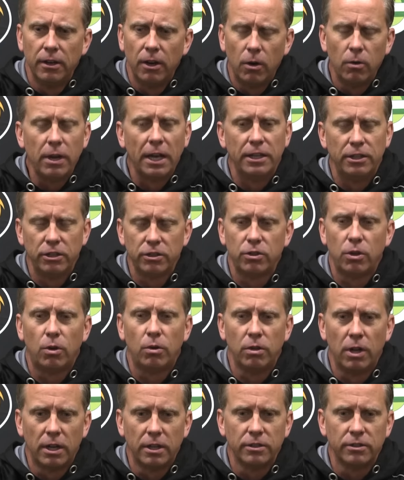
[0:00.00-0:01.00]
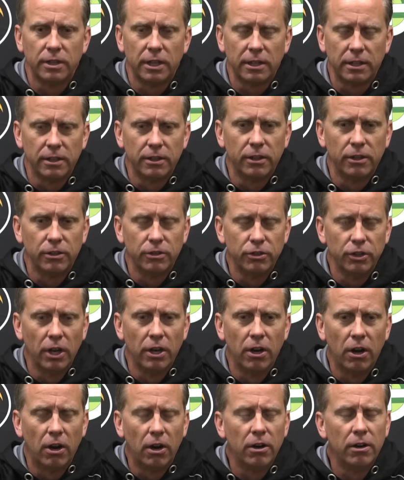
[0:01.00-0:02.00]
"Okay, just hold on a second there,
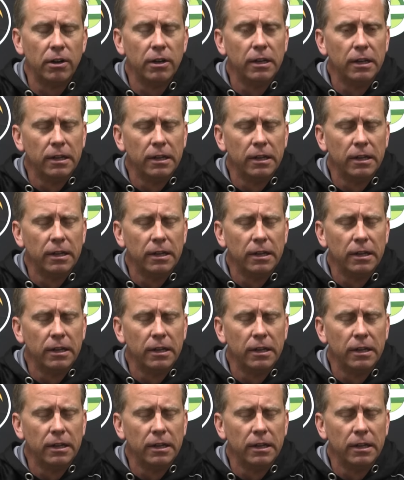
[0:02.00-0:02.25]
Jr."